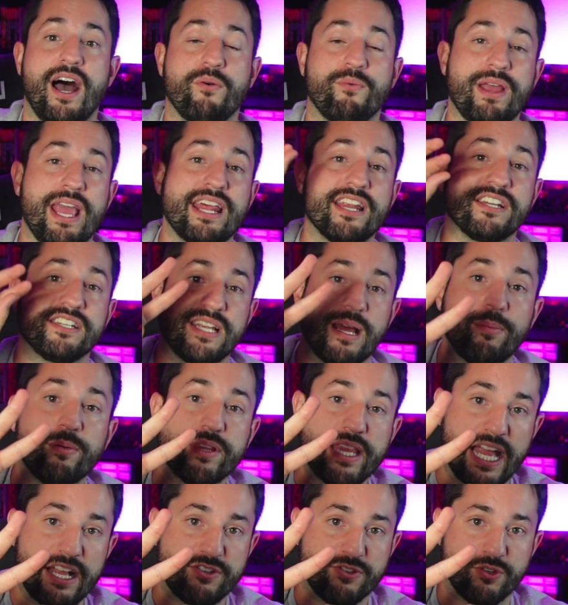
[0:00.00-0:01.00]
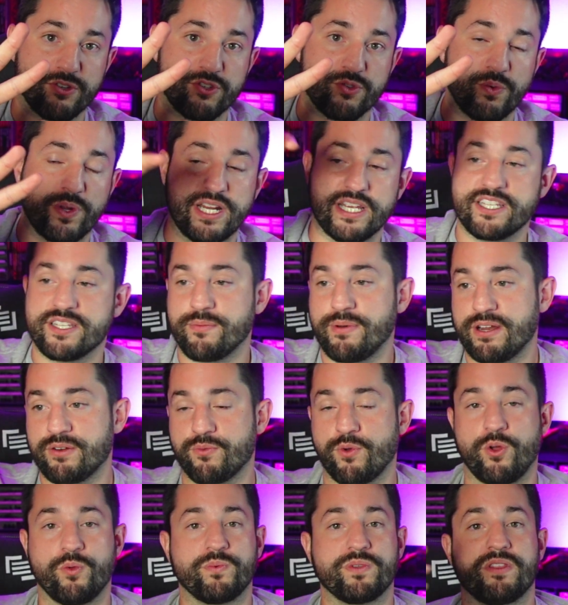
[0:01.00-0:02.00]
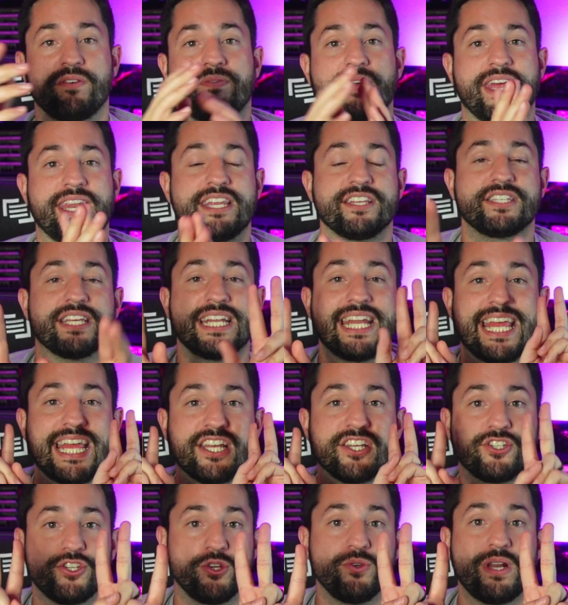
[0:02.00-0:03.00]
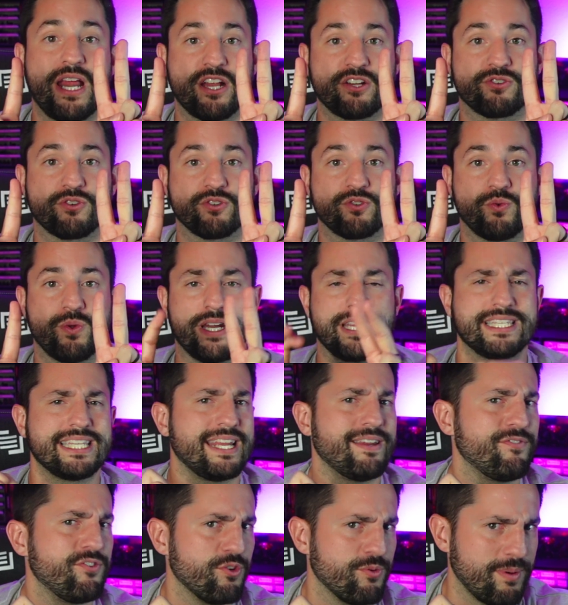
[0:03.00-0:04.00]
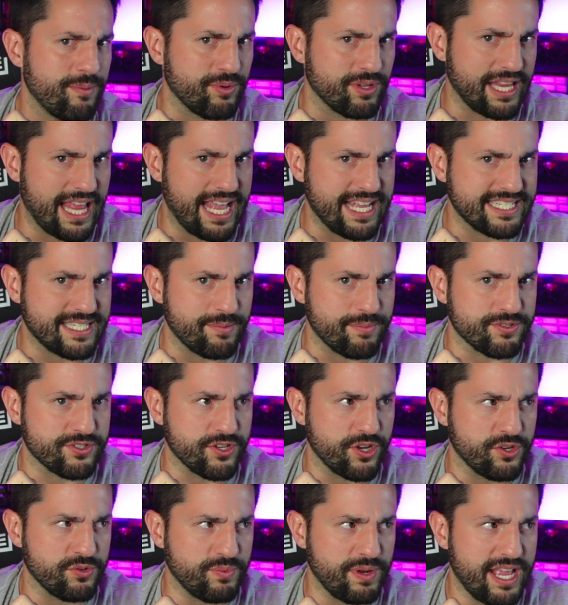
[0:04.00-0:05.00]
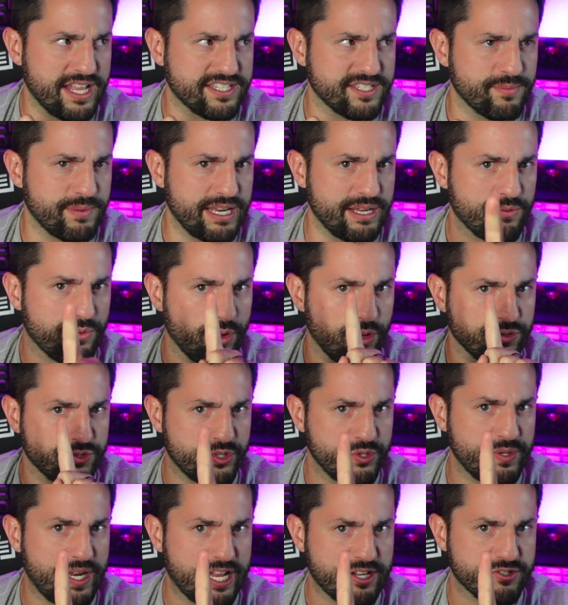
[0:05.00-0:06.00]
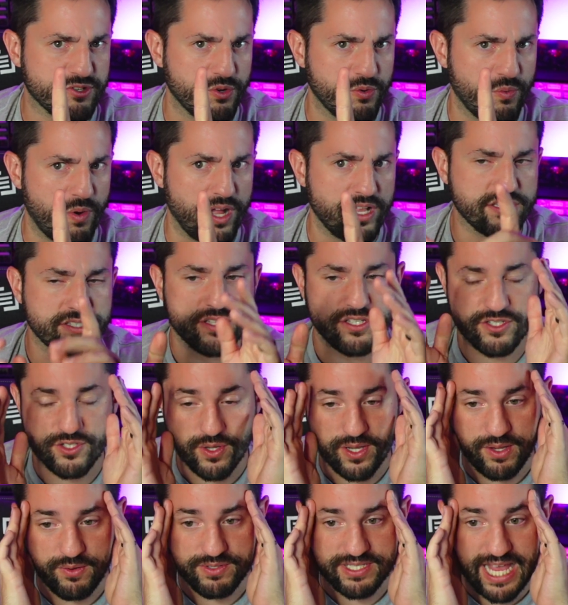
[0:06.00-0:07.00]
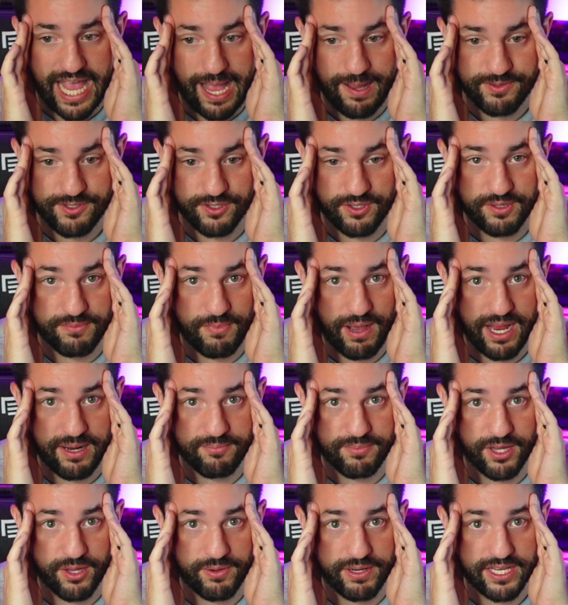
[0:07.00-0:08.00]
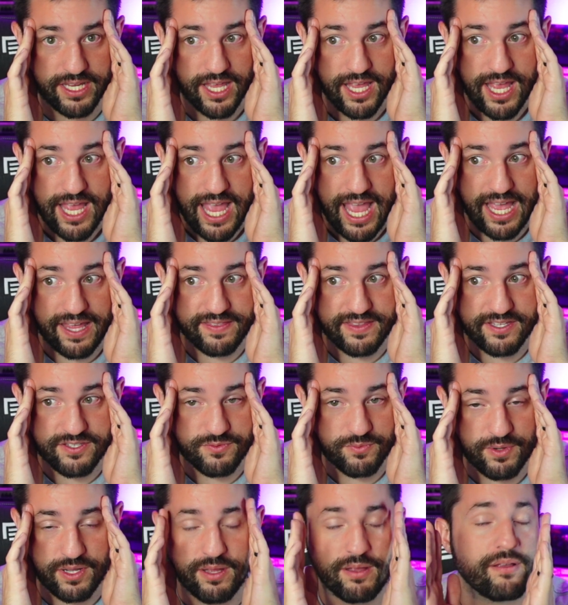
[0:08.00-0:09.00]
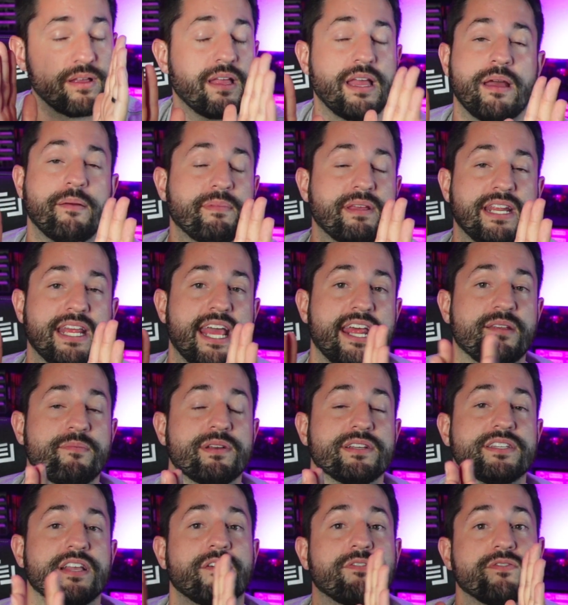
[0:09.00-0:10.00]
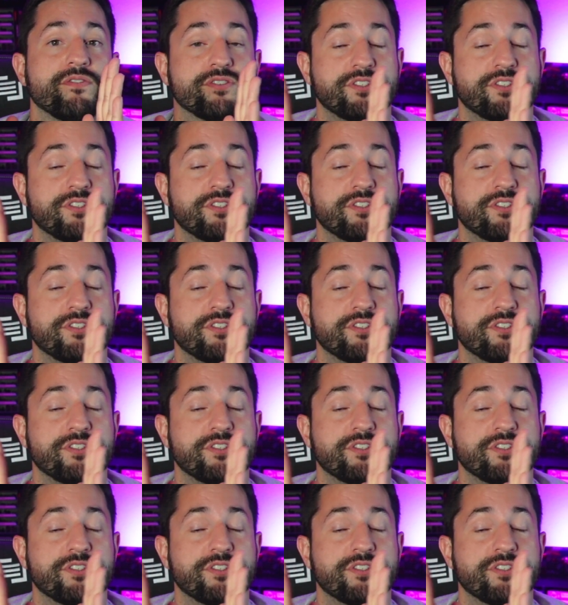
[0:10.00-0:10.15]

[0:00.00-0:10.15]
We had a double natural 20. Somebody rolled with advantage and hit 2 natural 20s. And if you remember last episode, we had somebody roll 2 natural 1s. So it was absolutely mind-blowing at this. I'm getting ahead of myself.